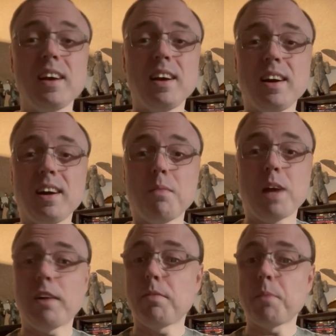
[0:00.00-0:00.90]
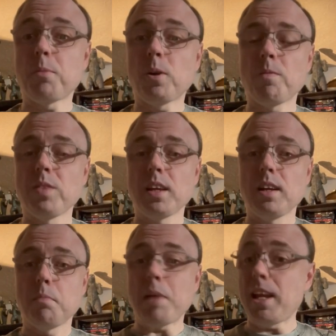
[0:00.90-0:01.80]
I remember
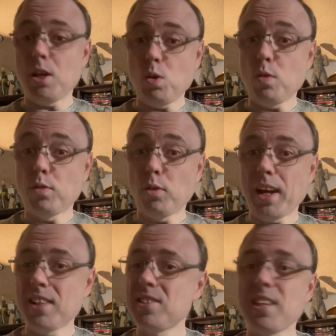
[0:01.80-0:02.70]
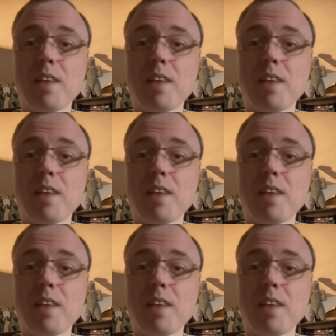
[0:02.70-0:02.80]
making new friends,